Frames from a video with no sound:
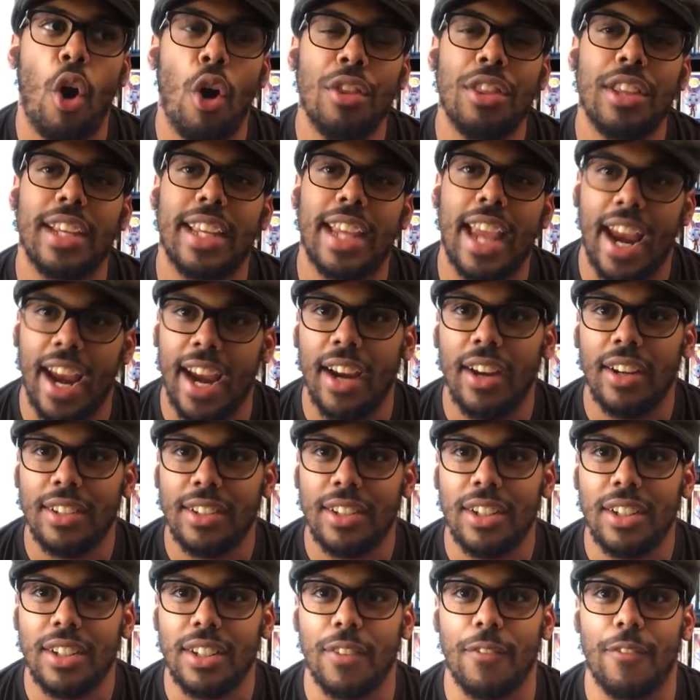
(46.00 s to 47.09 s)
all the
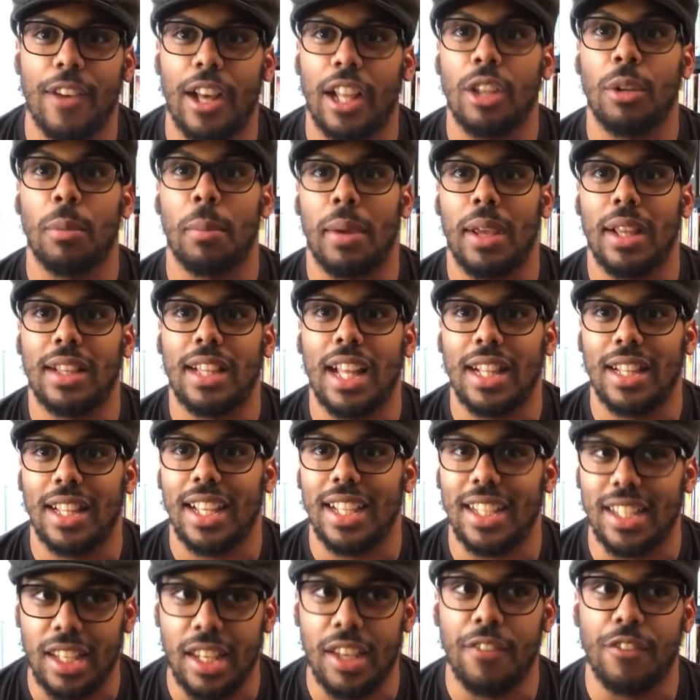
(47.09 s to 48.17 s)
character development that
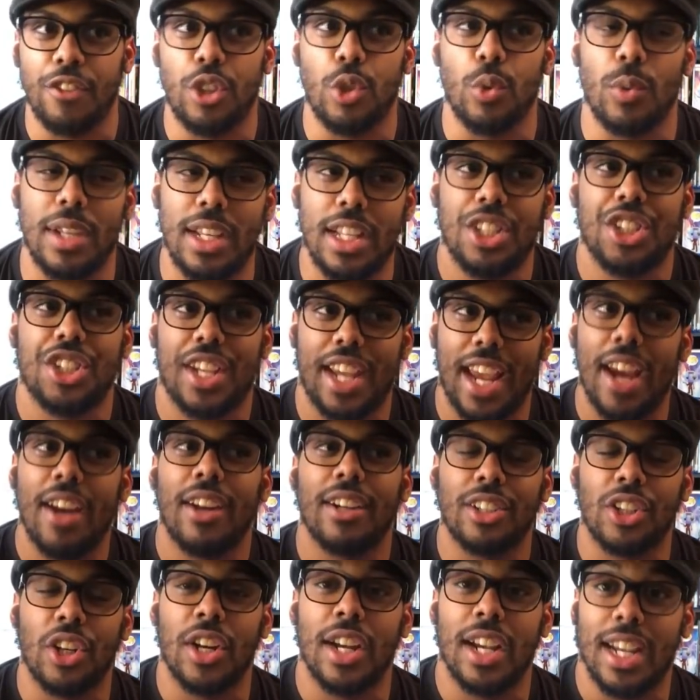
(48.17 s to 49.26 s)
they give to each
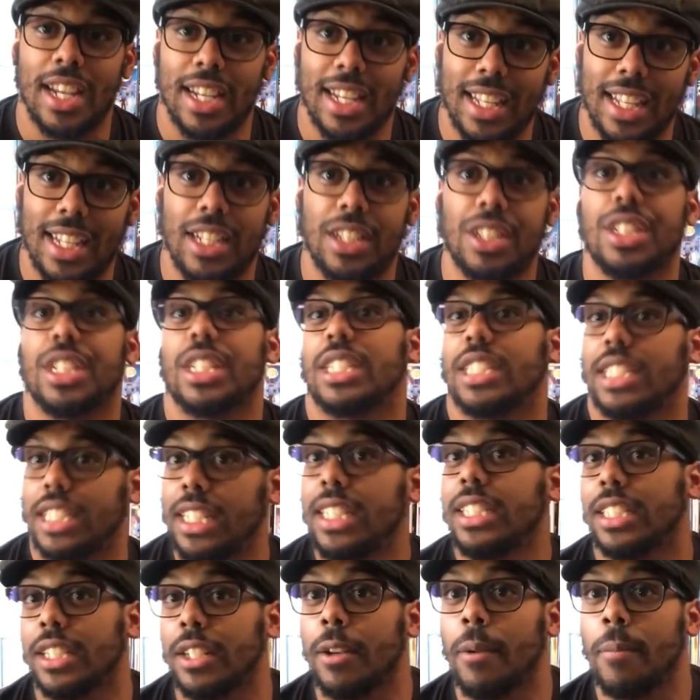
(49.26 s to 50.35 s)
character in each
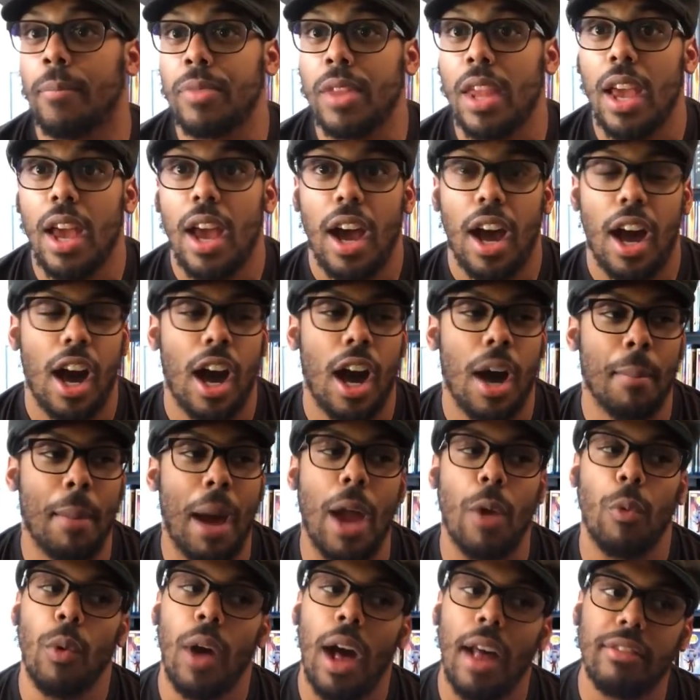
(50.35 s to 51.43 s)
season.
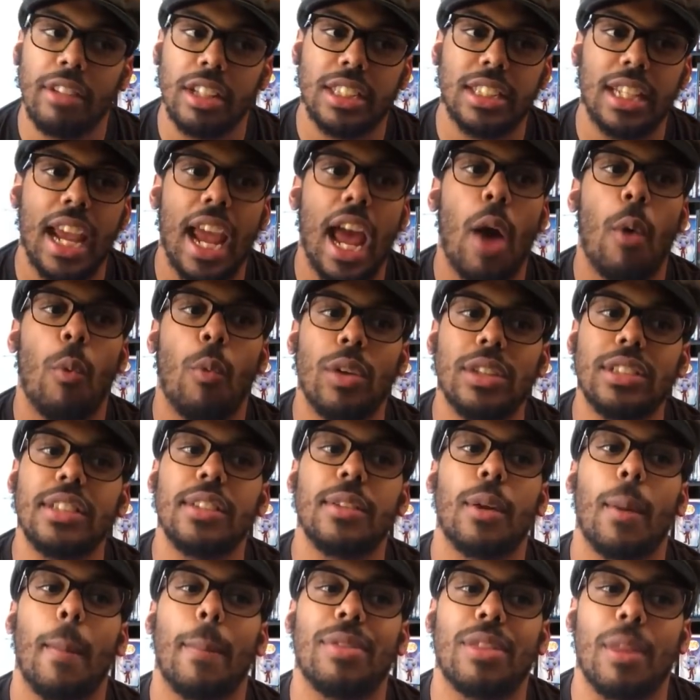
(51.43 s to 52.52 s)
I will have to say, I
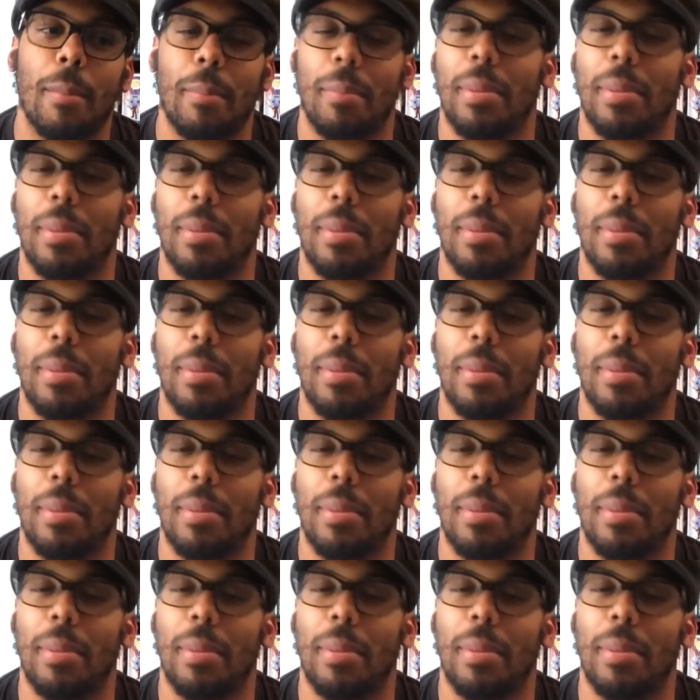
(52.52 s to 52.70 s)
wasn't the